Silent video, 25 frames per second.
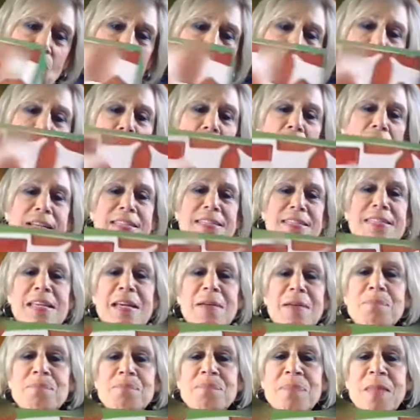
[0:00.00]
so
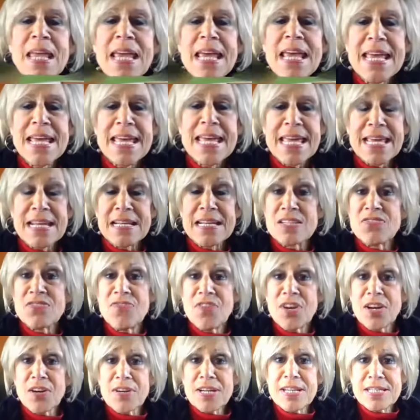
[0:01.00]
awesome. It is
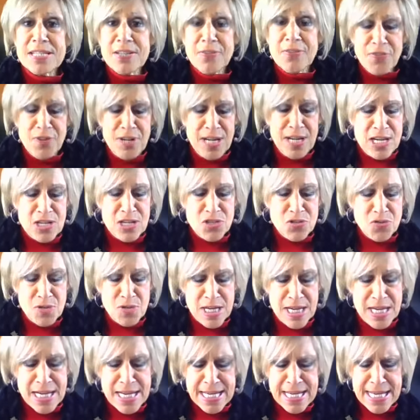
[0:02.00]
very different and
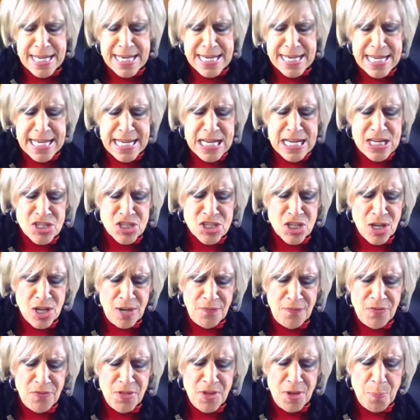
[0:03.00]
unique. And each
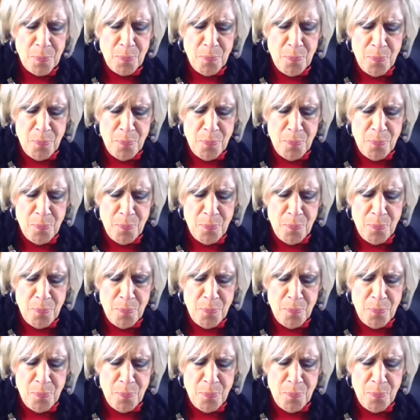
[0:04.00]
of